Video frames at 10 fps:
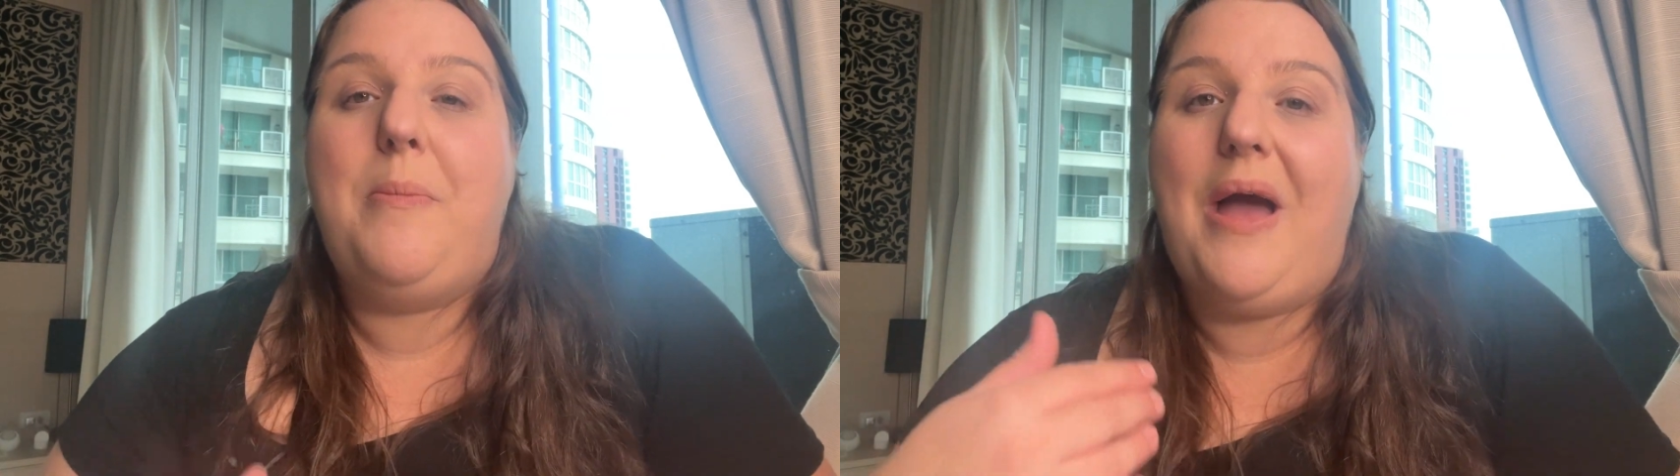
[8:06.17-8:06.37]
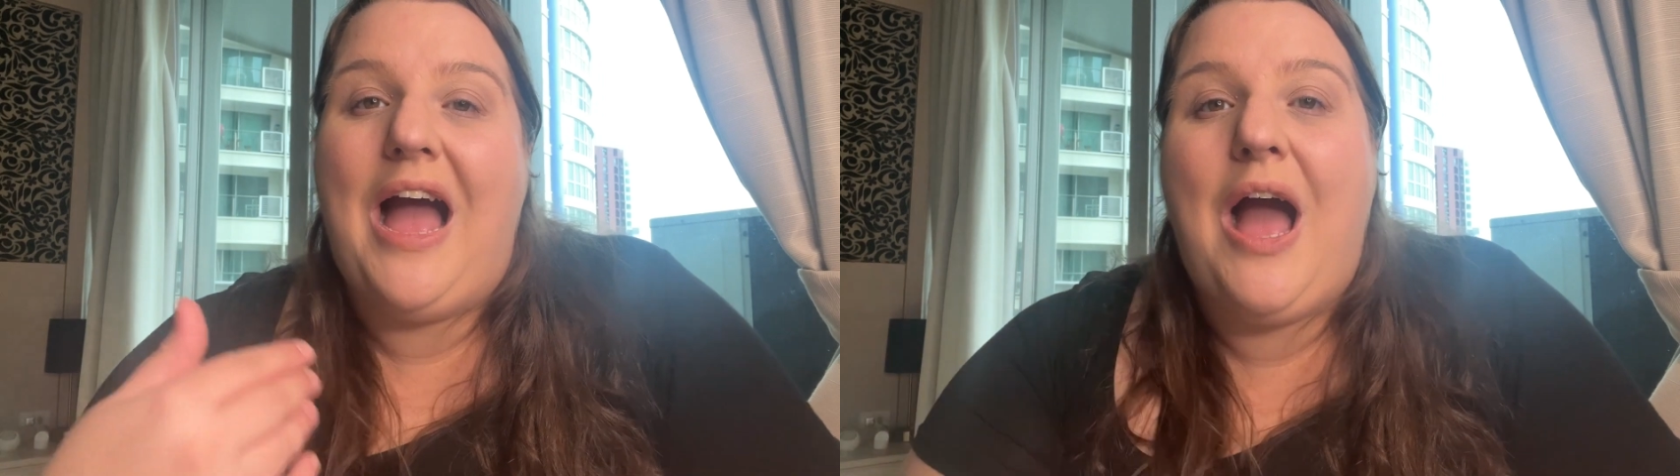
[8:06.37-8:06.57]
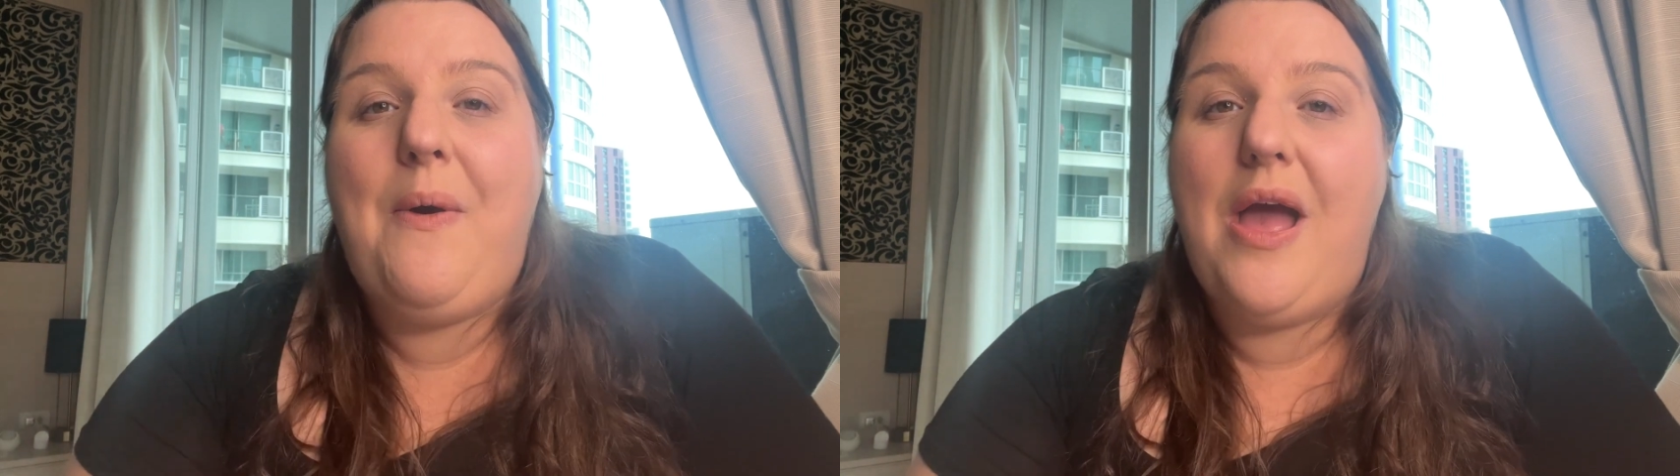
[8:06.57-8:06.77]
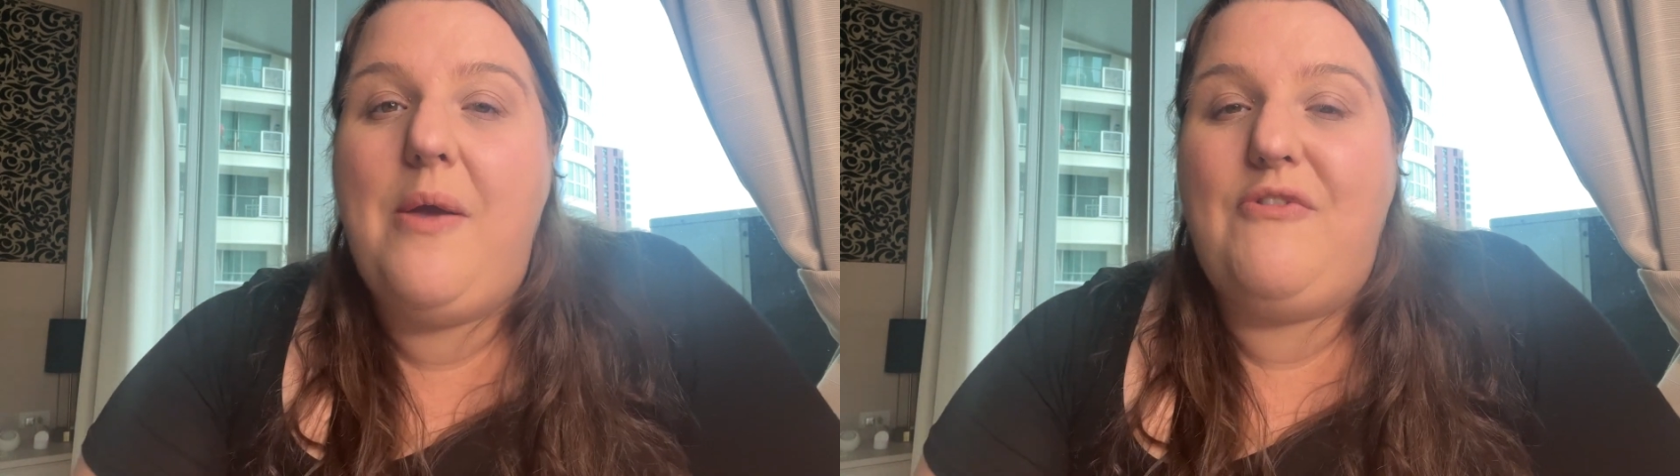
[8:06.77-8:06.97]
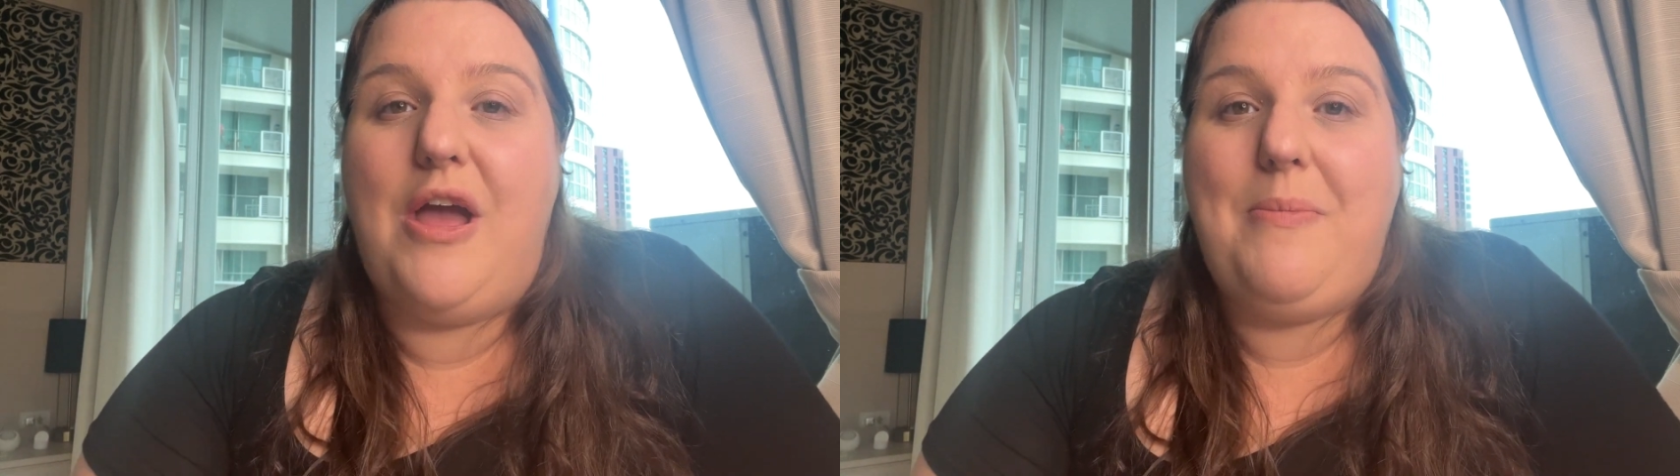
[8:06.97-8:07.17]
But how
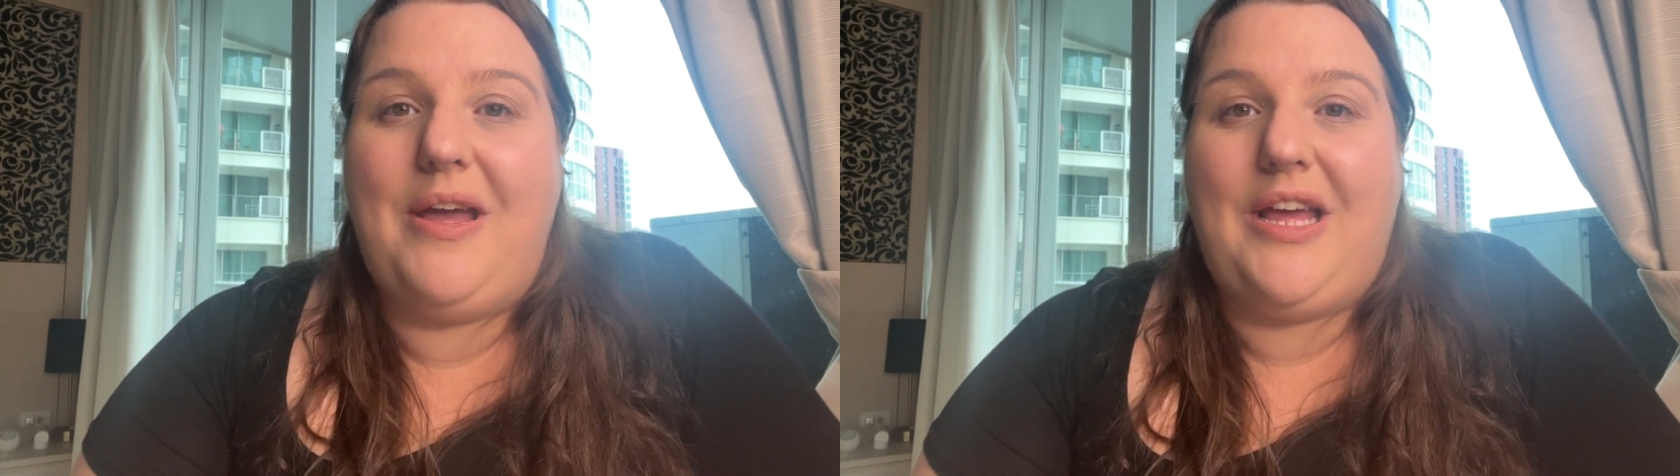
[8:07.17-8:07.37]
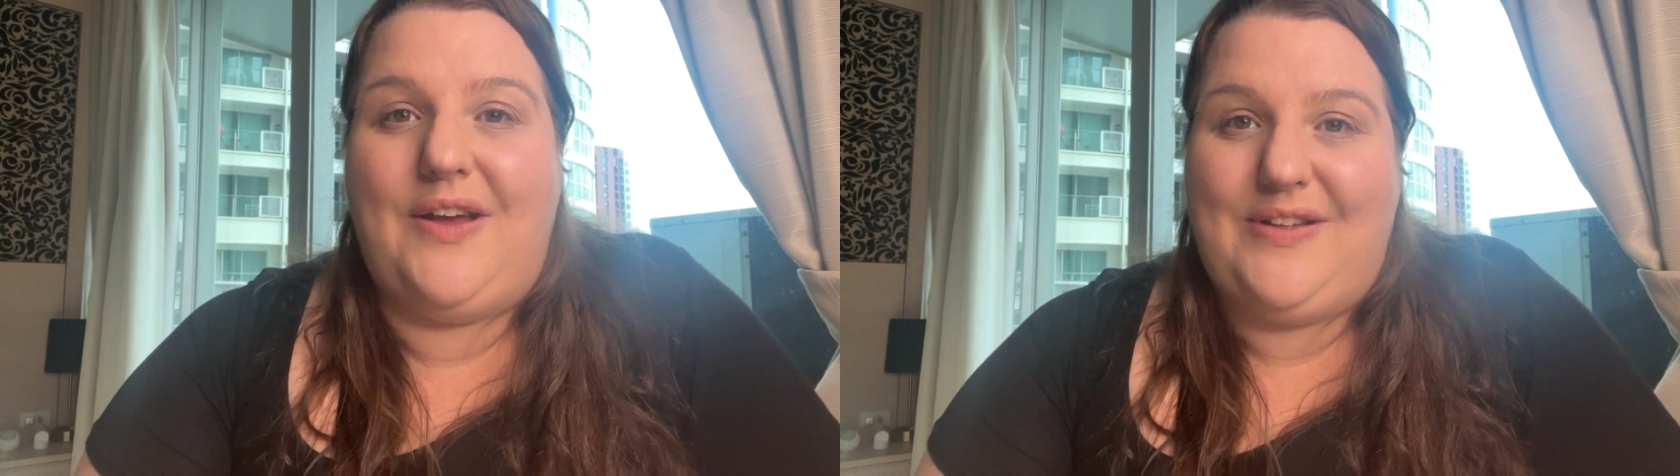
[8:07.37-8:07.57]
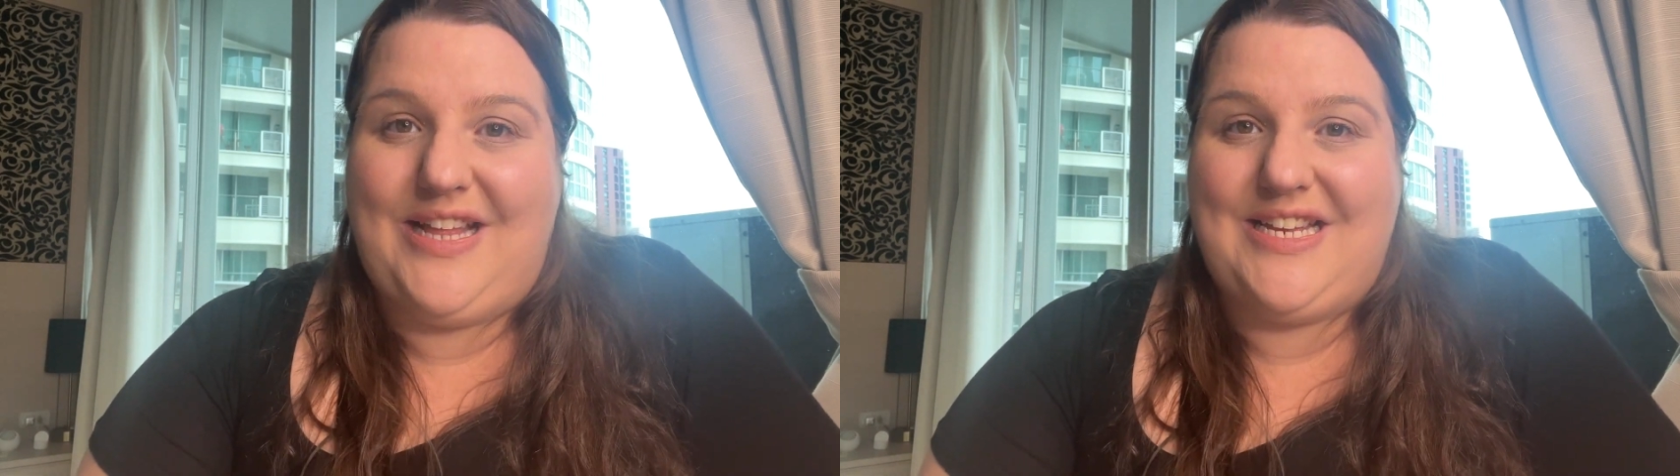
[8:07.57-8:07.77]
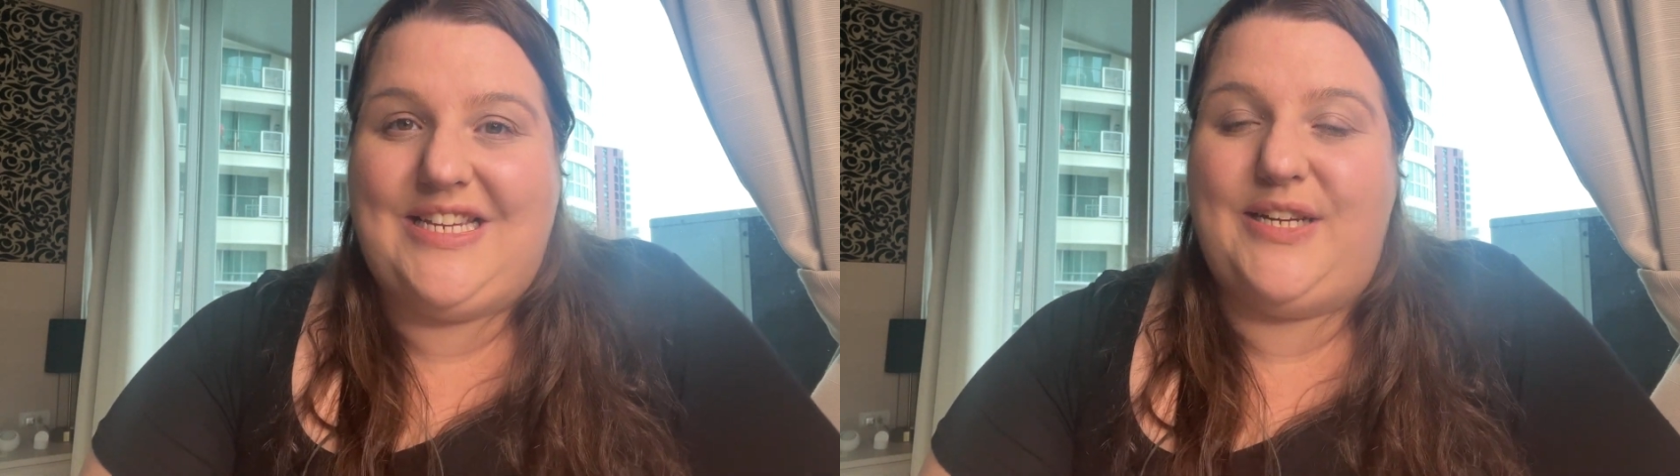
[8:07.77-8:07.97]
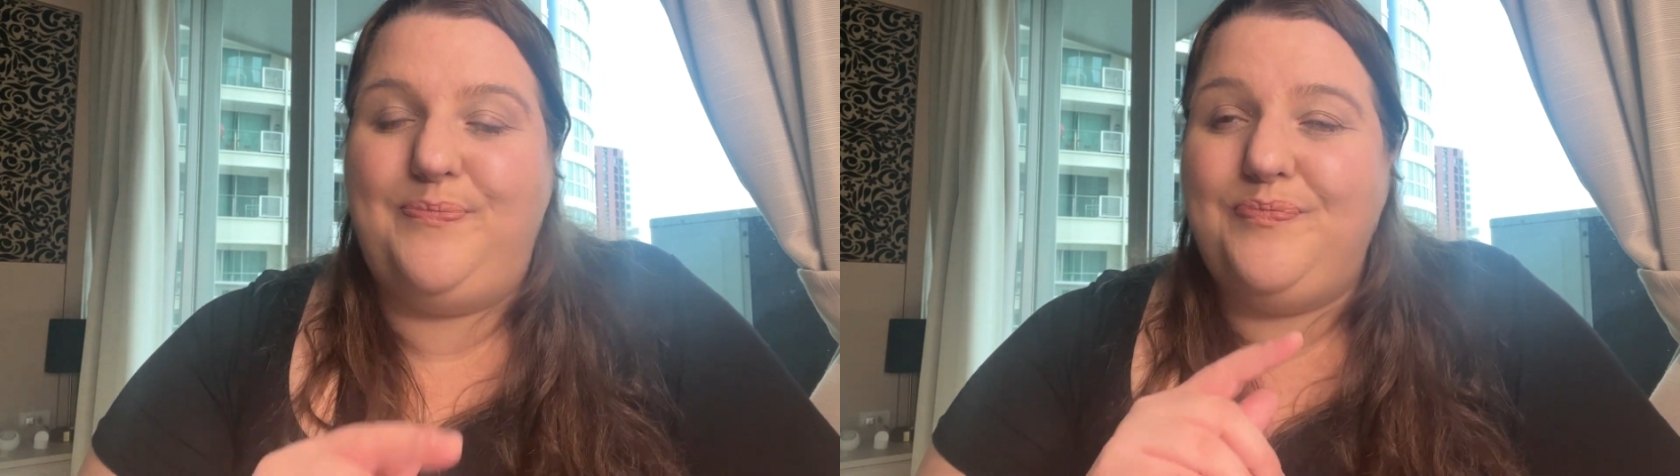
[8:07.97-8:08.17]
I write my cover
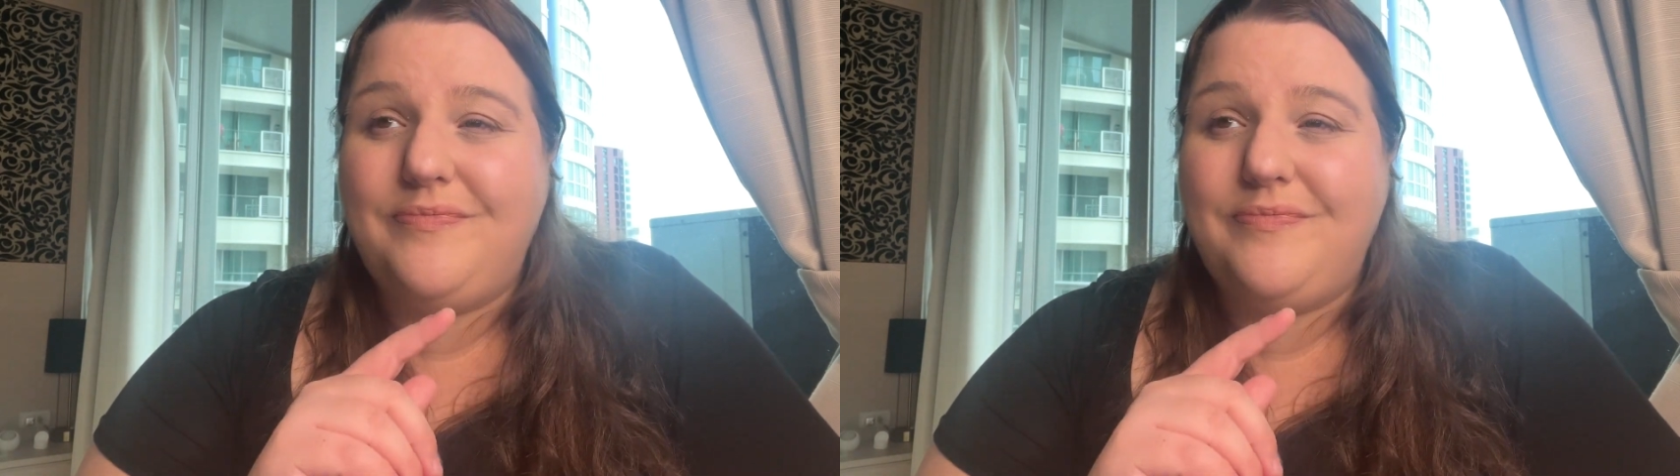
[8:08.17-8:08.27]
letter,